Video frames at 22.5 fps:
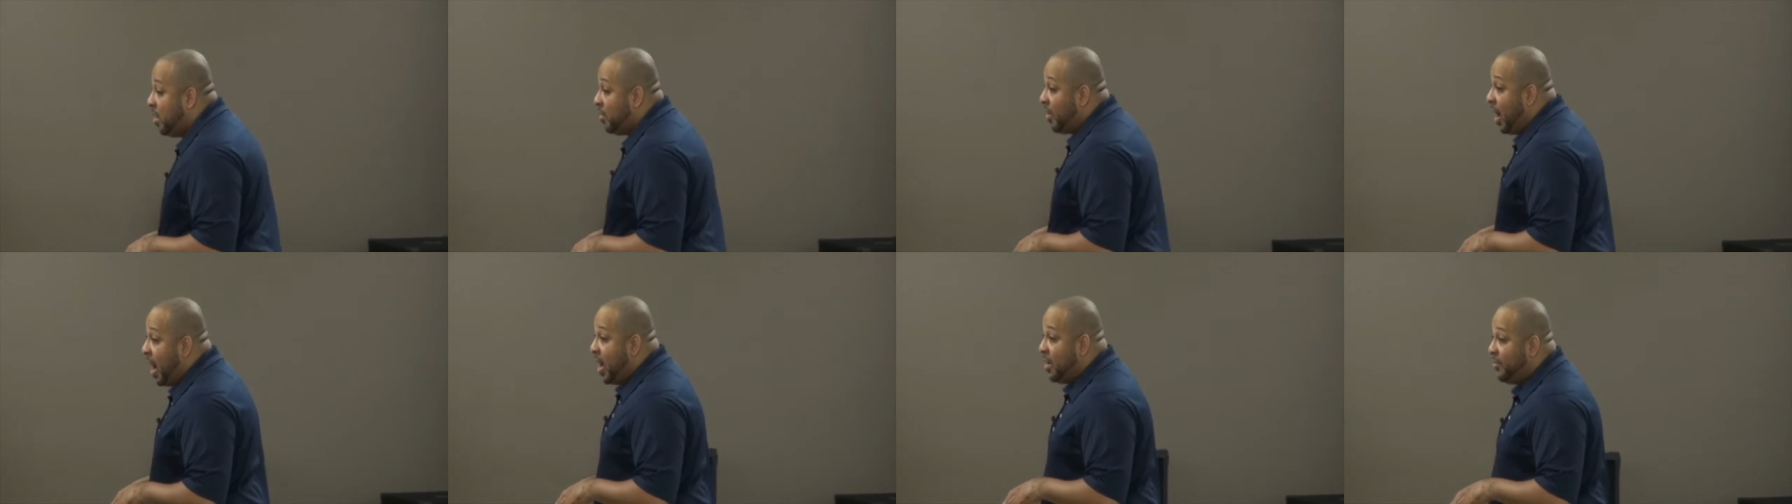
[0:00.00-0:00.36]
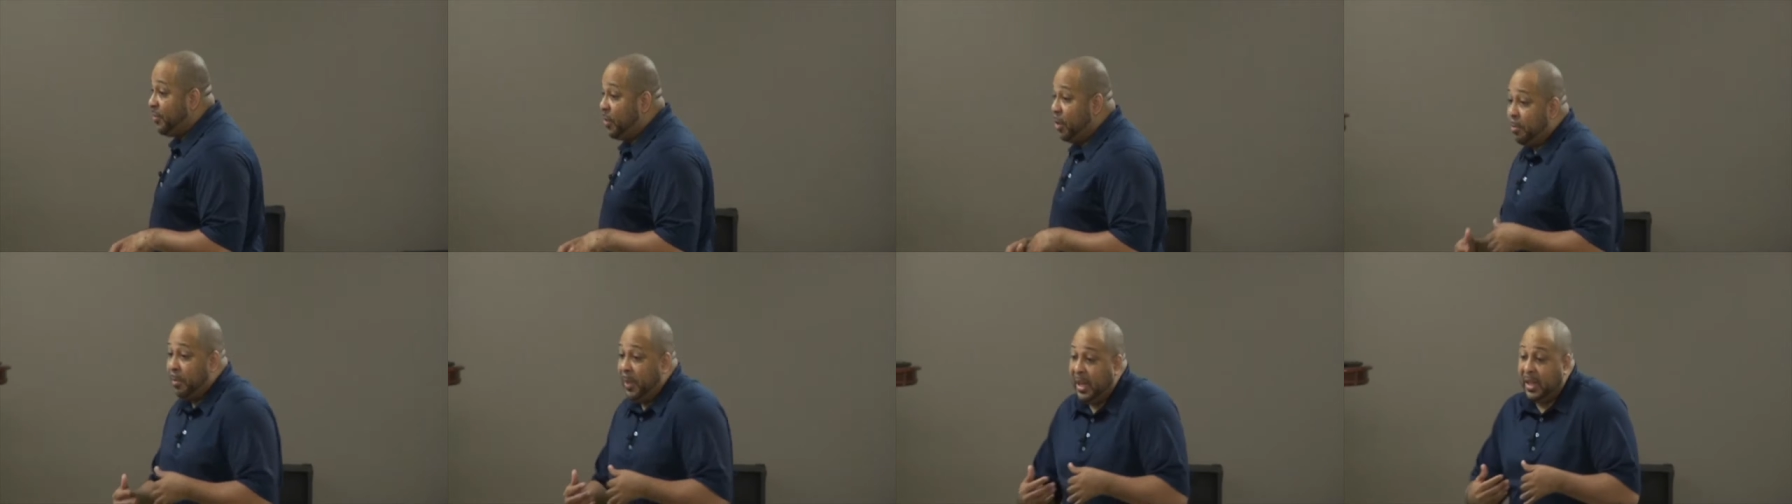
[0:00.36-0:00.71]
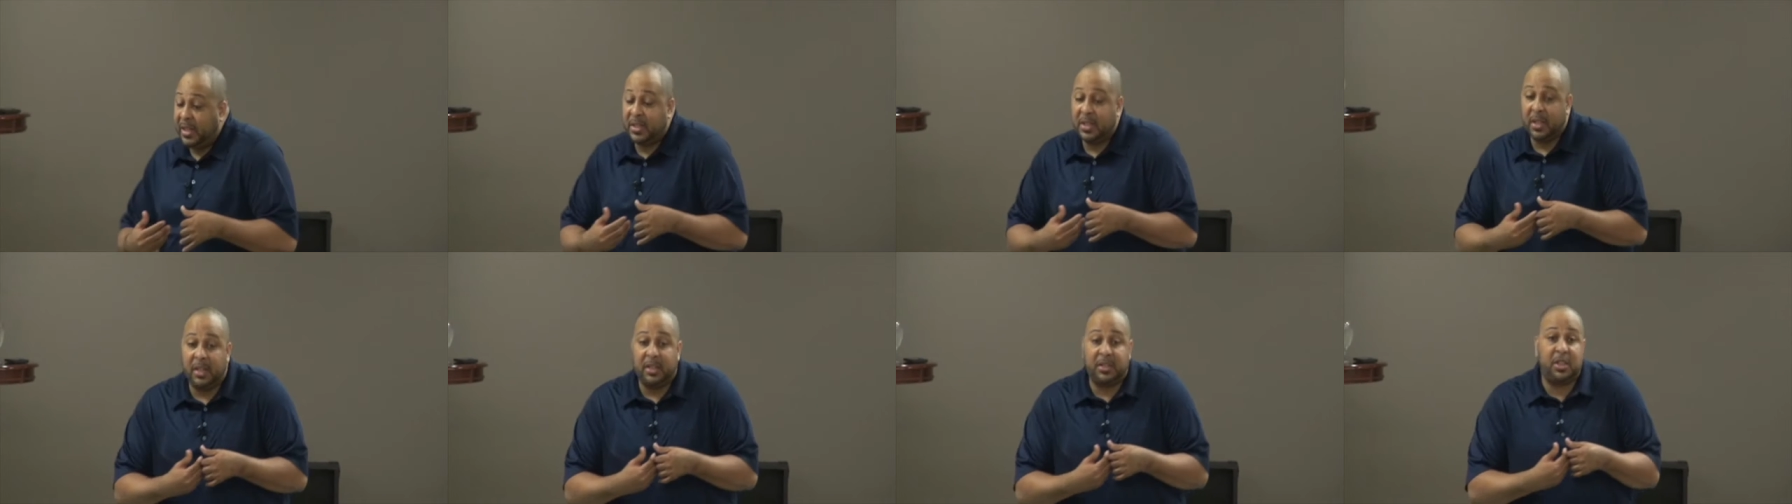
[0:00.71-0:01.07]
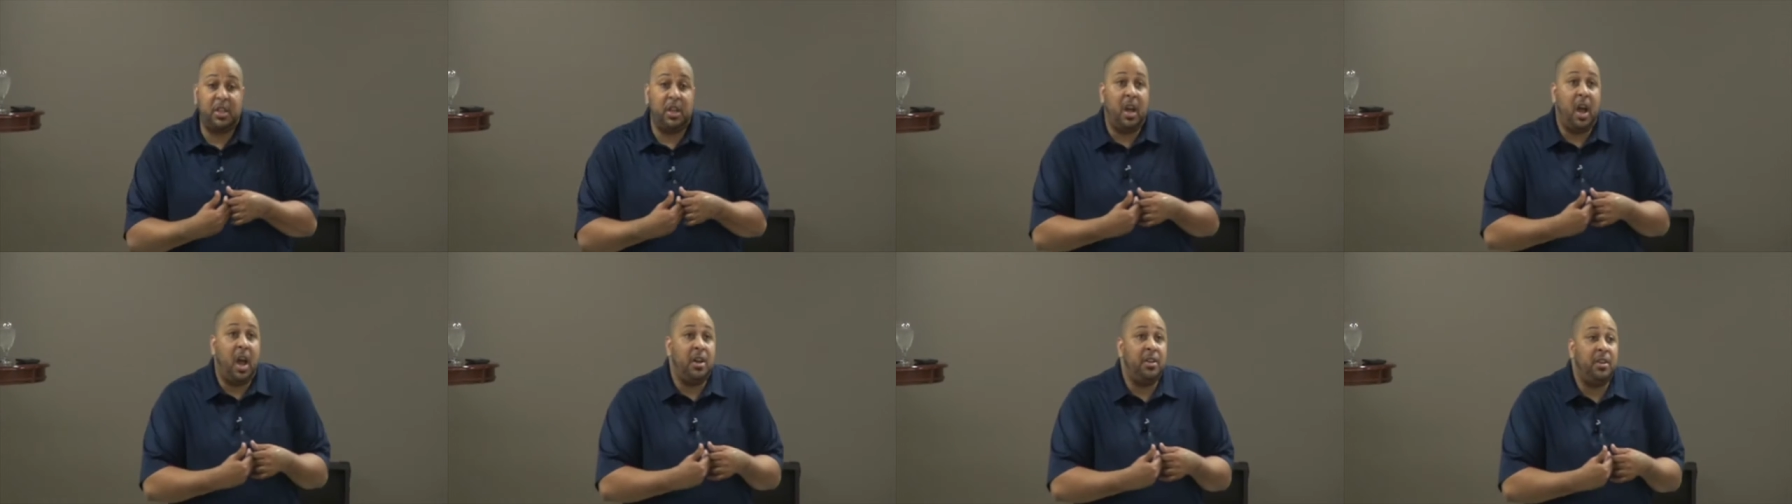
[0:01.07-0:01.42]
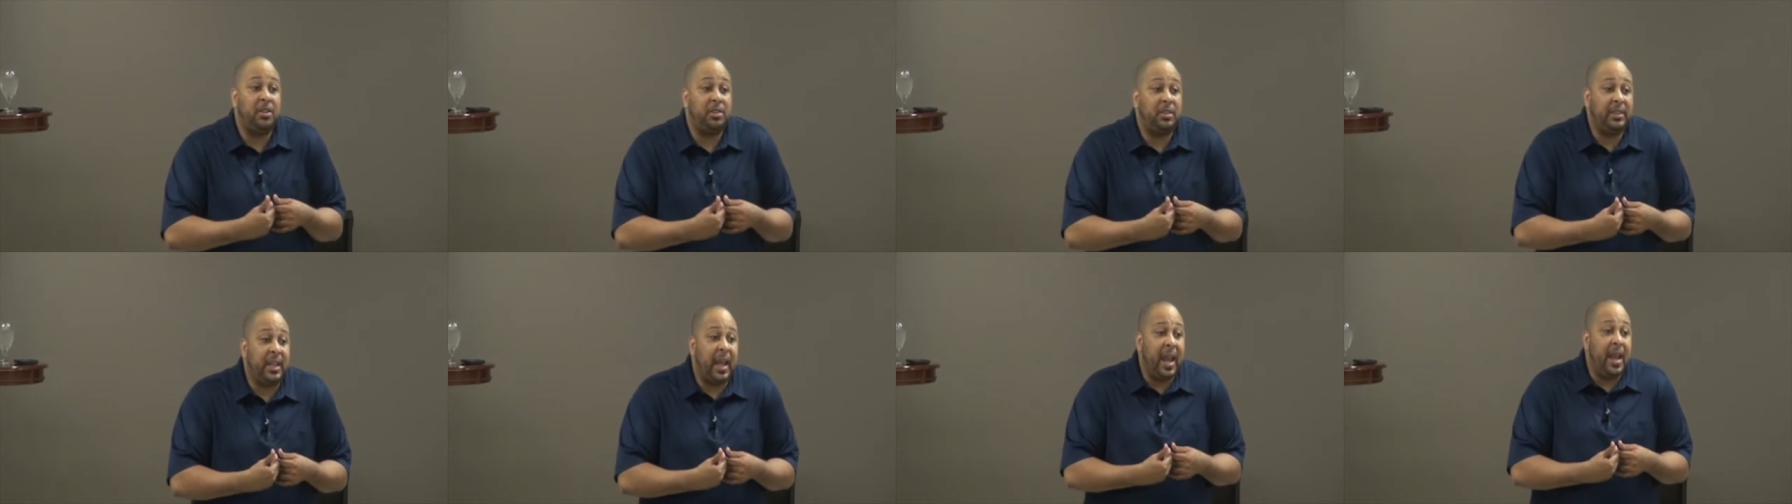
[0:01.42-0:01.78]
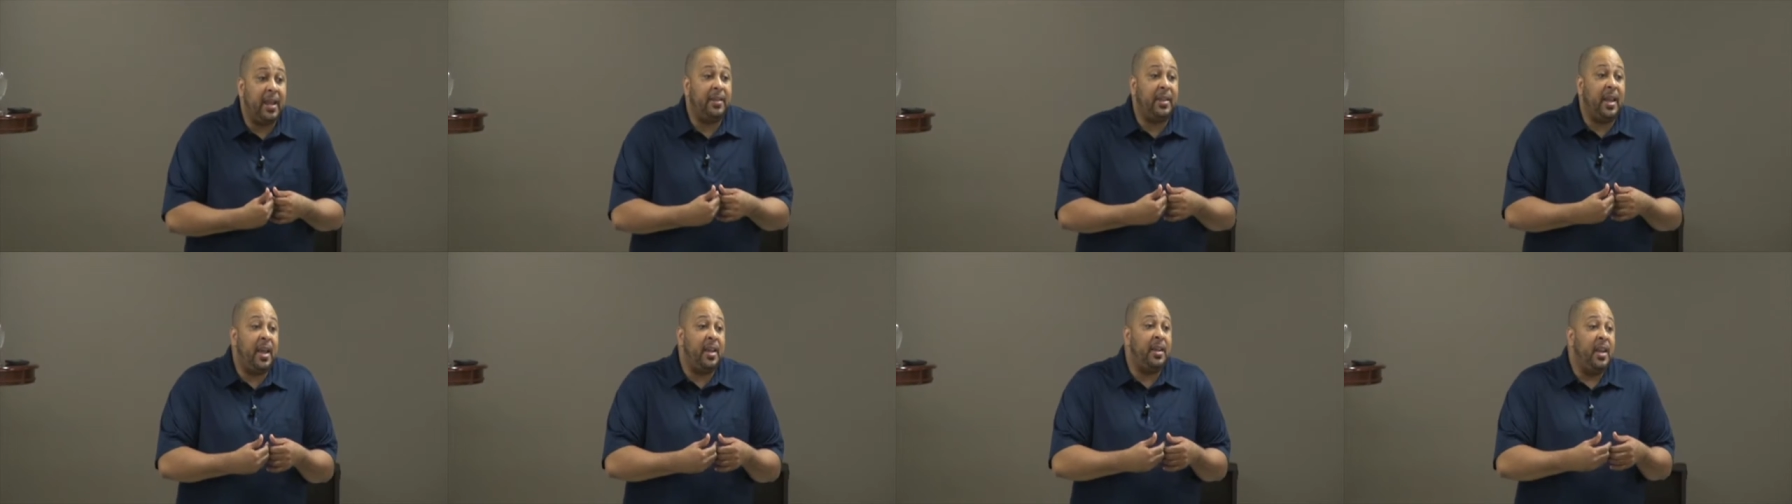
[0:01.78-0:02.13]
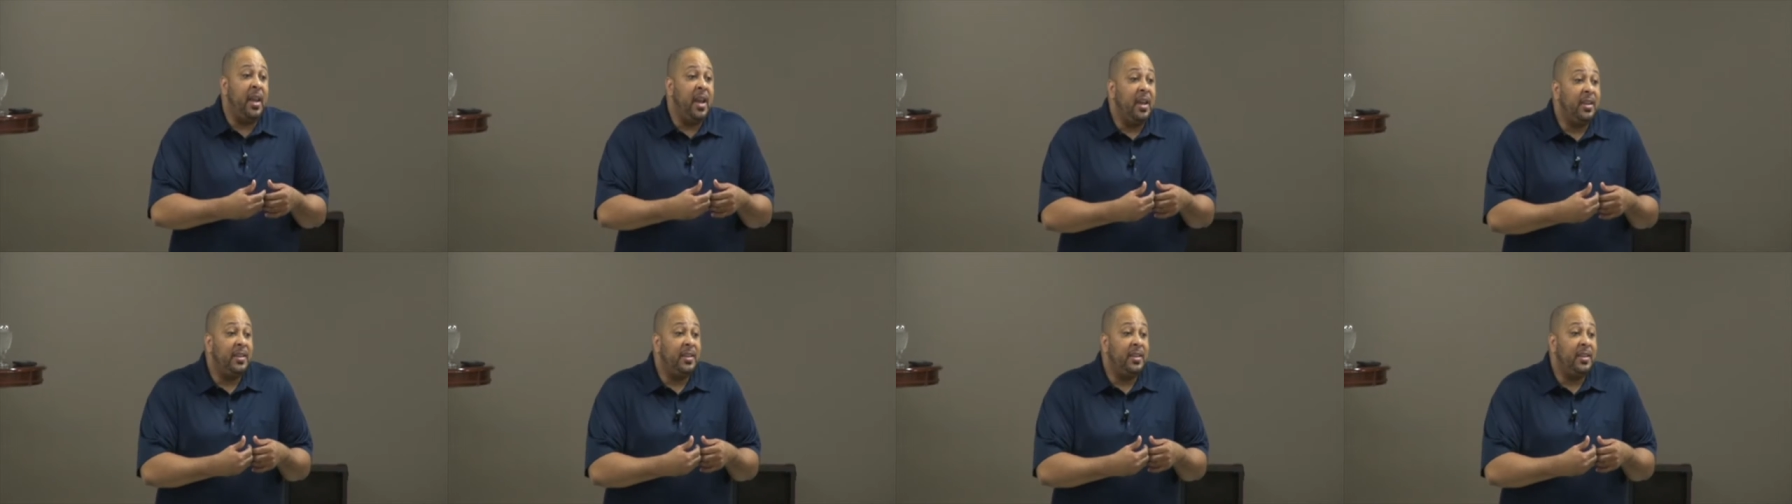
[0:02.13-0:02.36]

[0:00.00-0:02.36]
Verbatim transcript: right for me to, to understand that